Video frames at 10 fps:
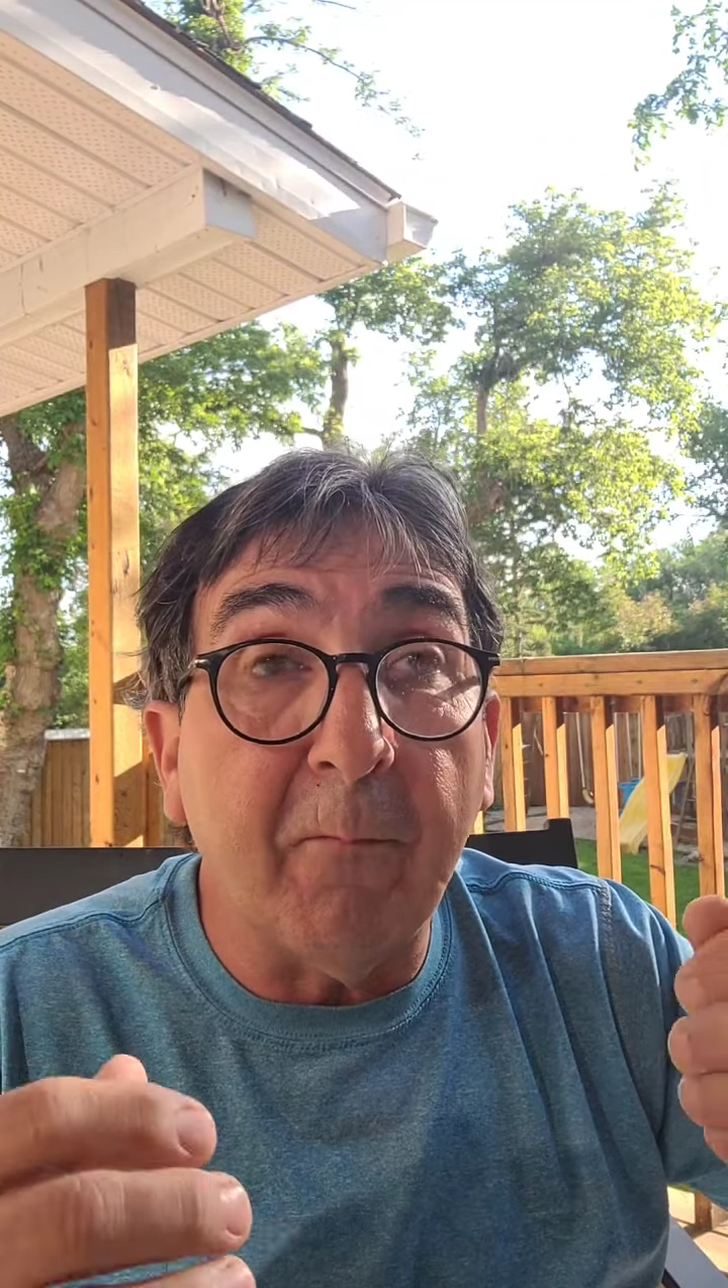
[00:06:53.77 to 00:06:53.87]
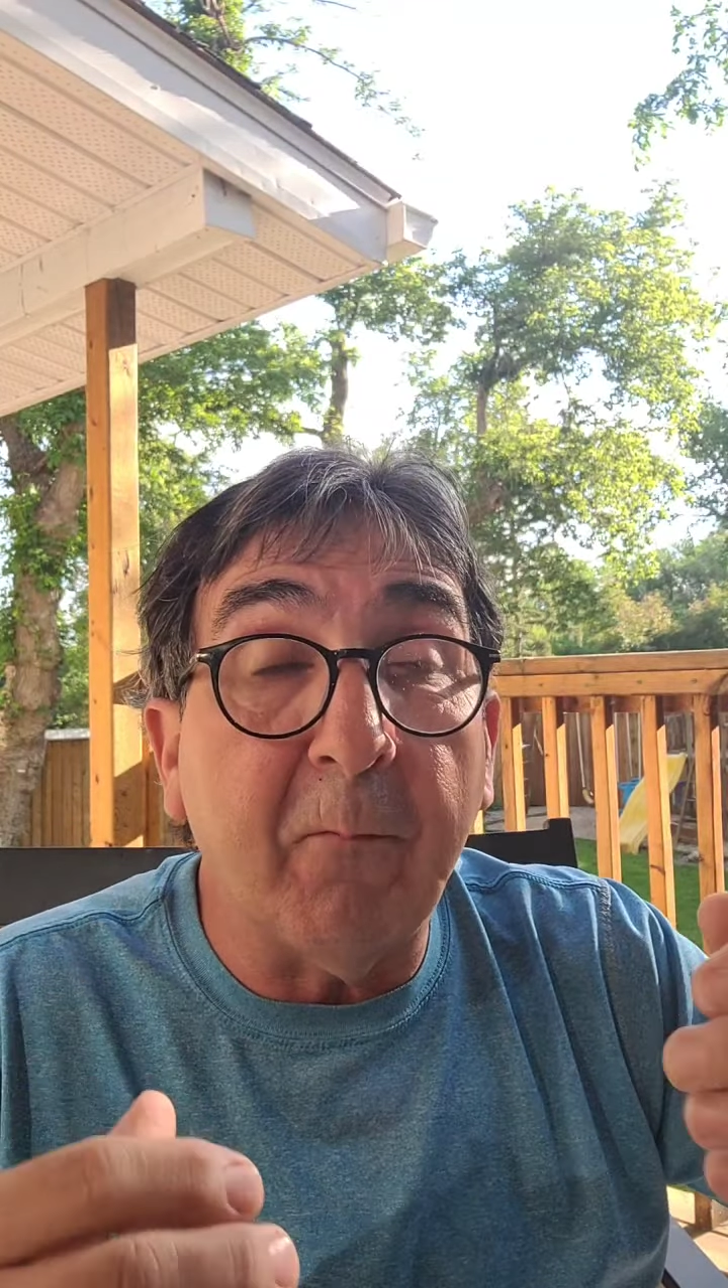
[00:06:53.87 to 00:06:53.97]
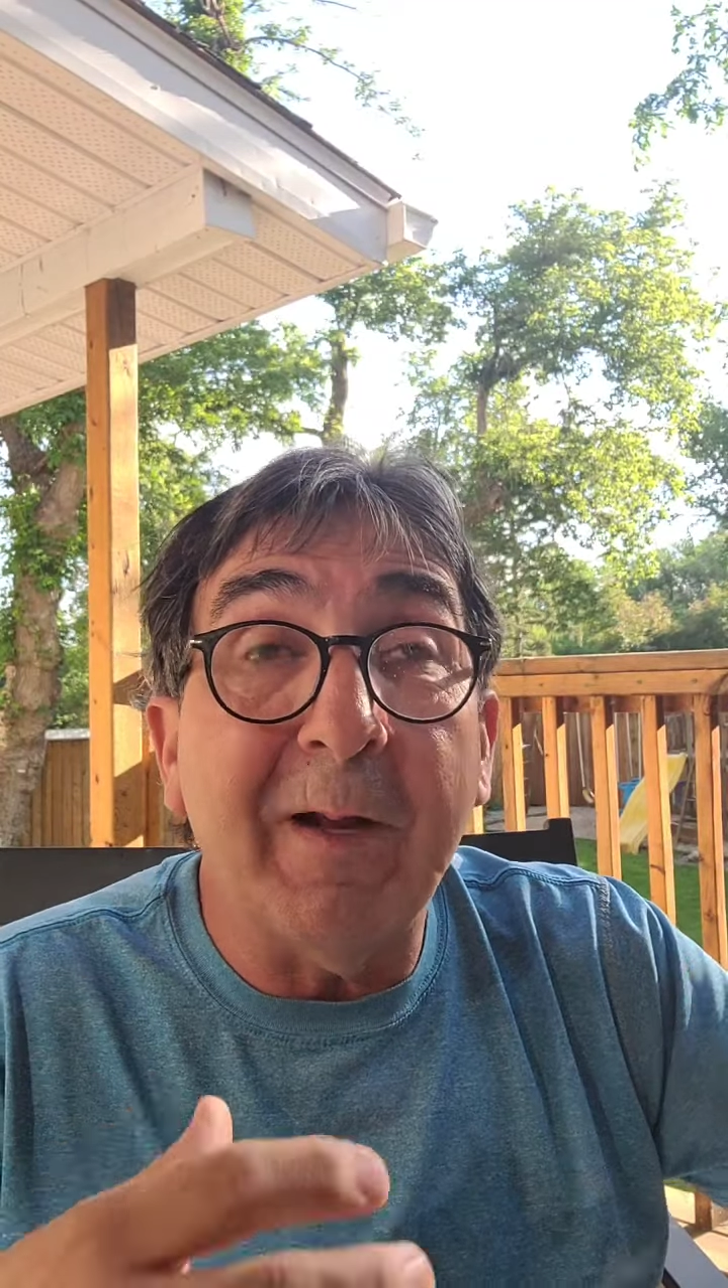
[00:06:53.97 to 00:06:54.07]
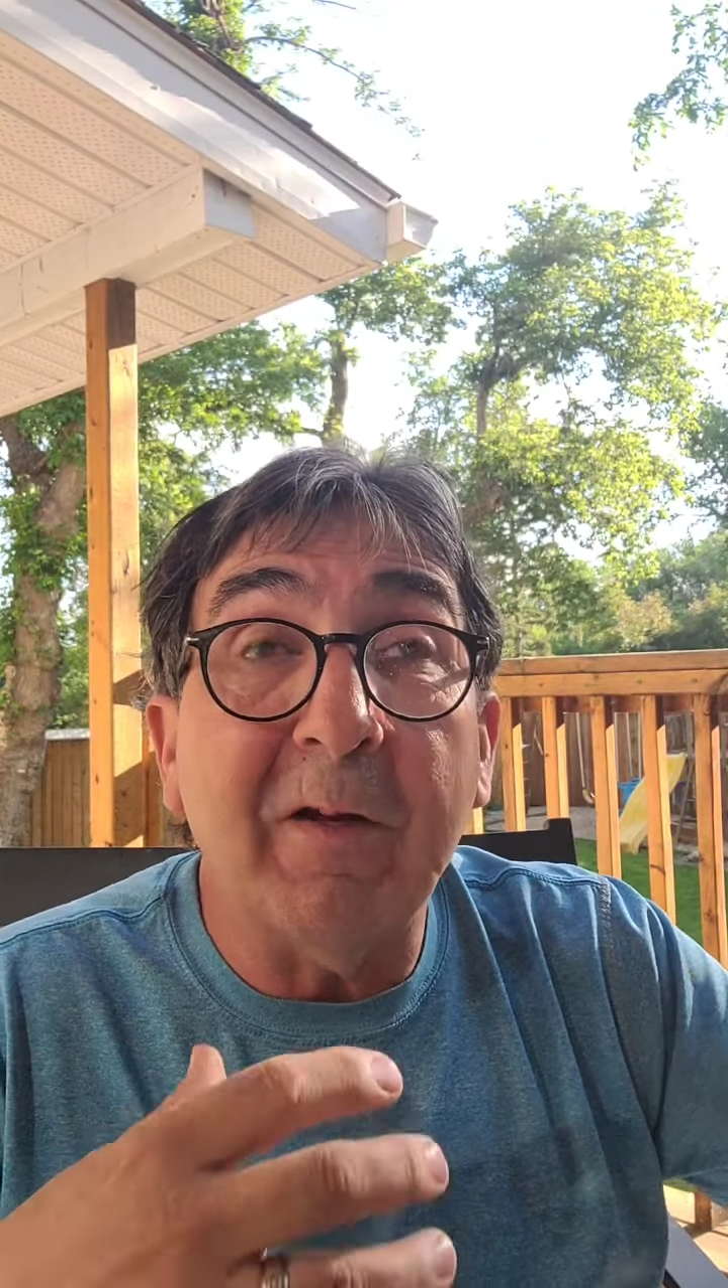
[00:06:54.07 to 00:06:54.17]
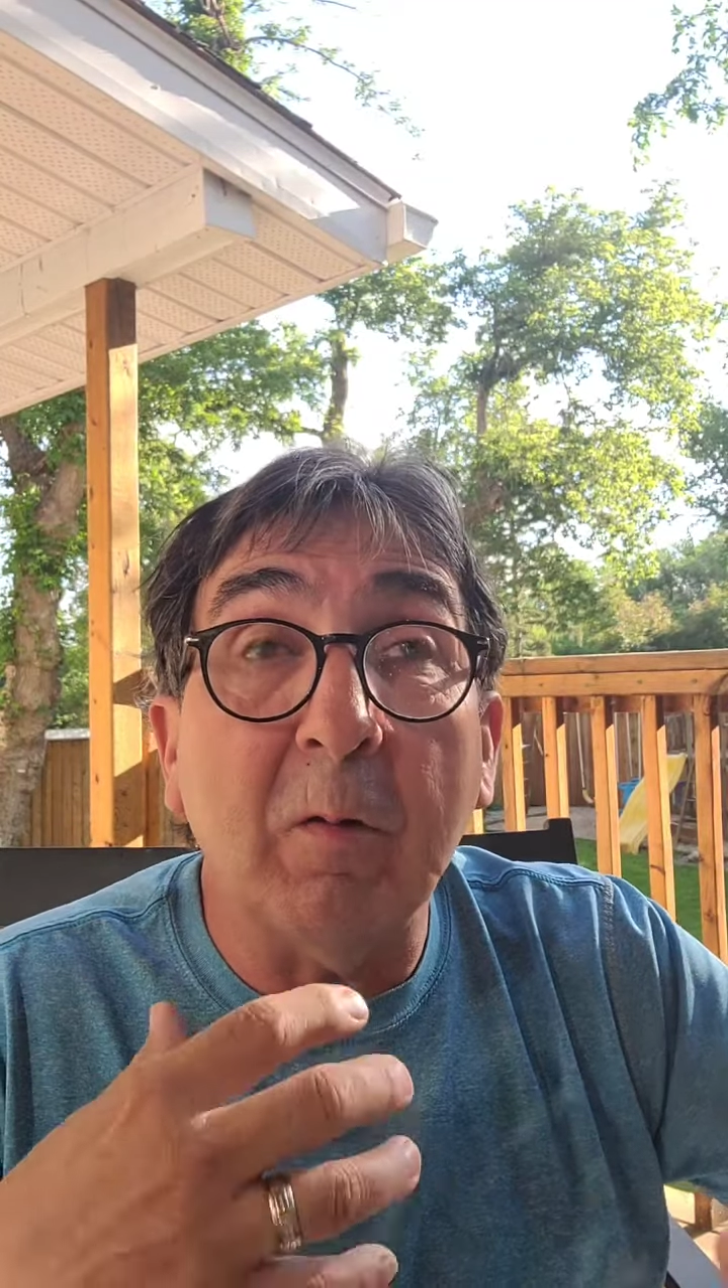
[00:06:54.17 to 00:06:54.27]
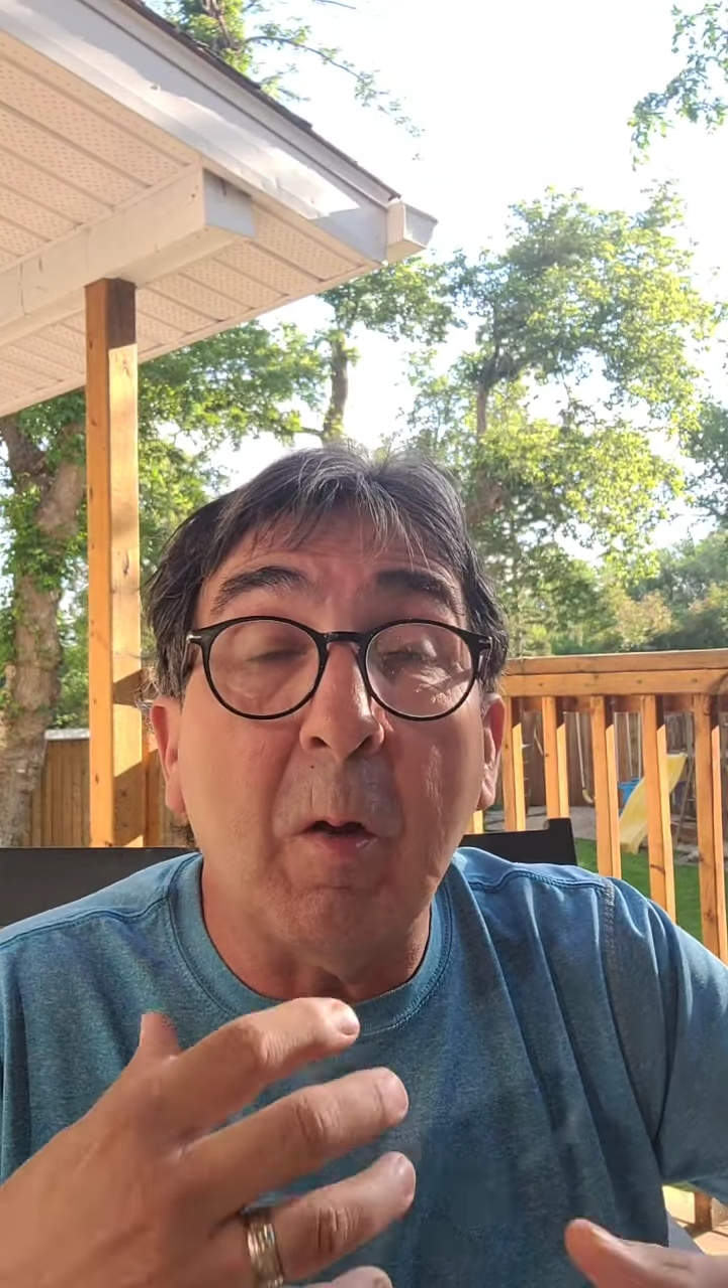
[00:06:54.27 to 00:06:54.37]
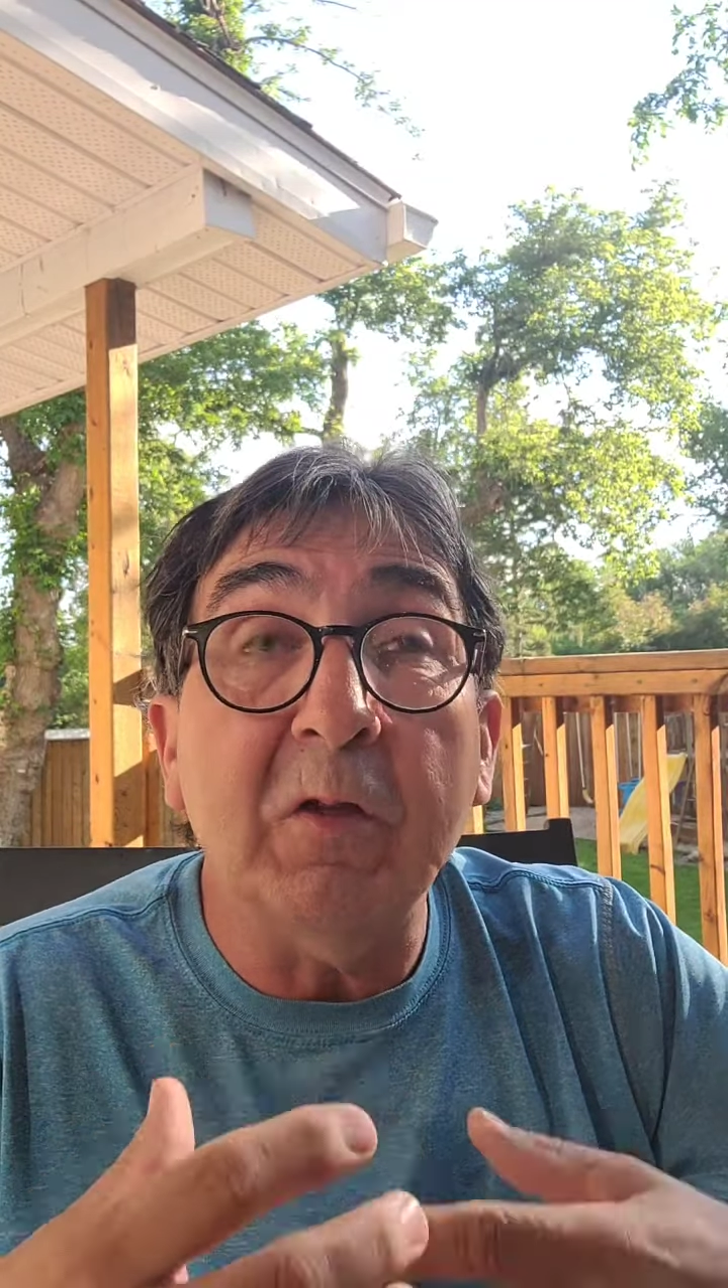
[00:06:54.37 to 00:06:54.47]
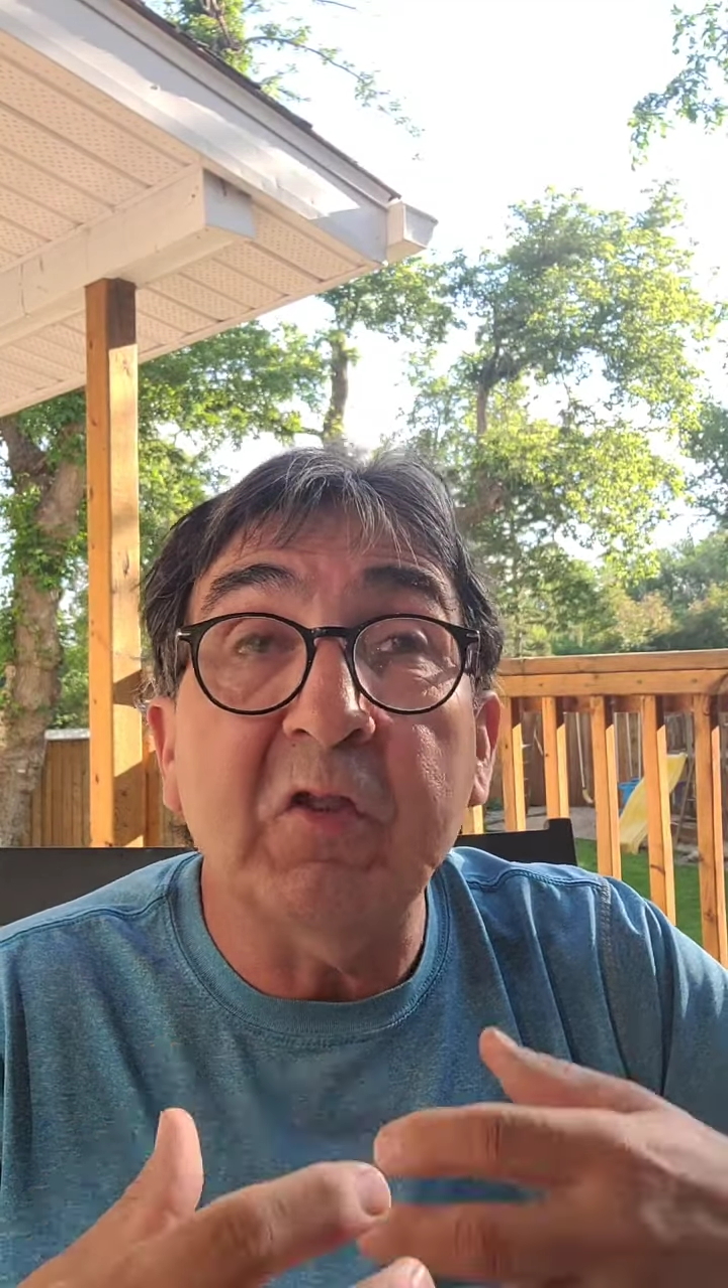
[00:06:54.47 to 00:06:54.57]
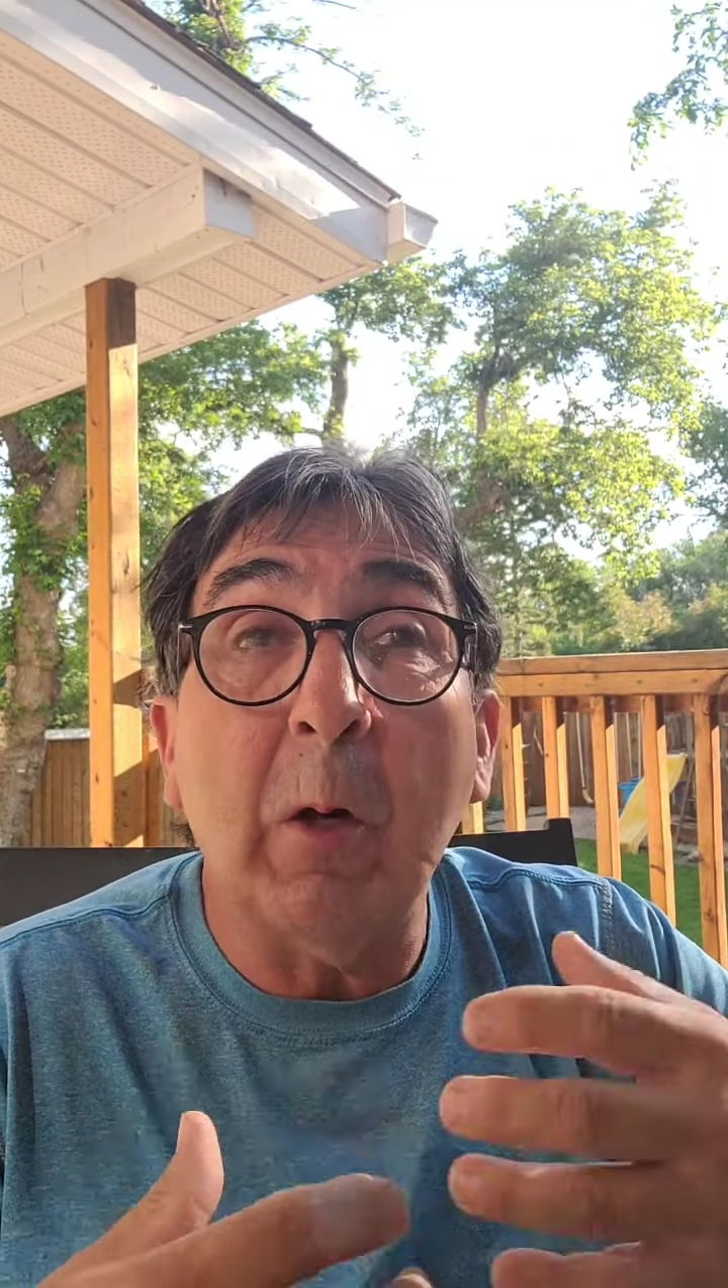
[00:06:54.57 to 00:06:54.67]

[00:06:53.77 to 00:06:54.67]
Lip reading: afraid to launch